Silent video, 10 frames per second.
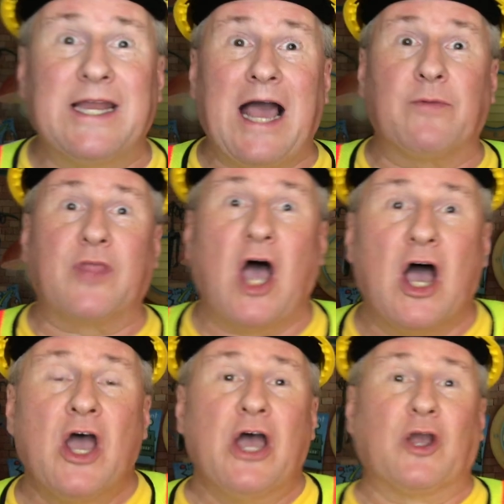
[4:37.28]
get out
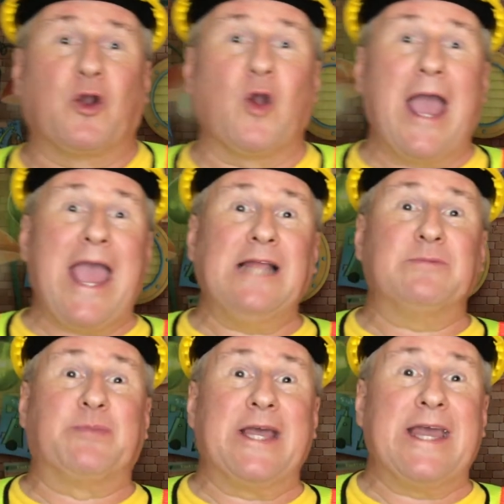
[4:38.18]
the
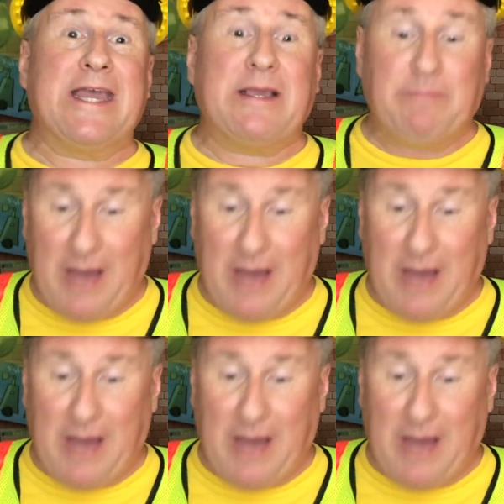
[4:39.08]
great big